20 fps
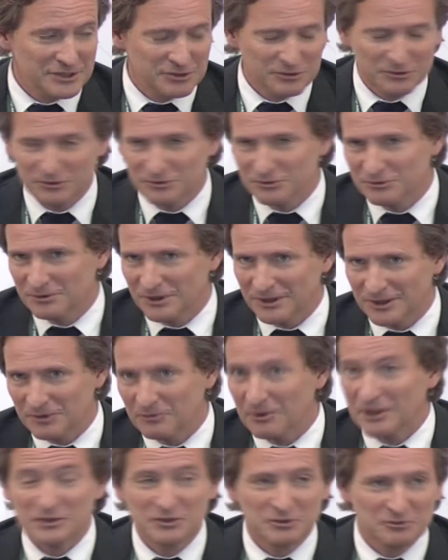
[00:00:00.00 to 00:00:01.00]
to do
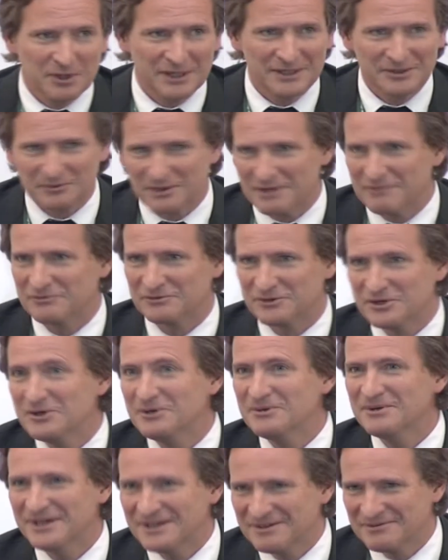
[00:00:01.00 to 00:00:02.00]
one-to-one with
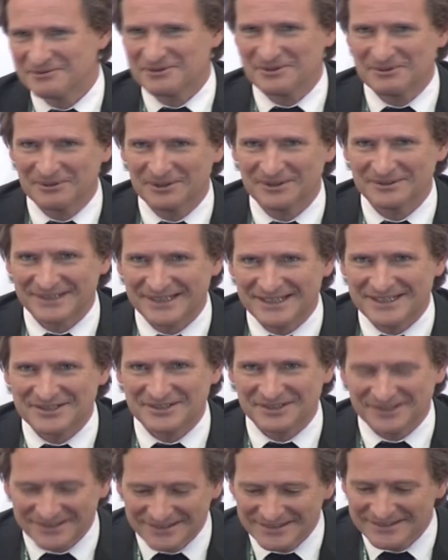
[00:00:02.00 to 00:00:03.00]
you if you want
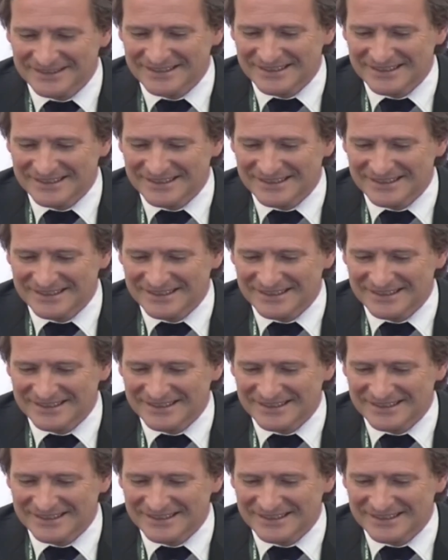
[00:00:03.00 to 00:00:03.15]
later.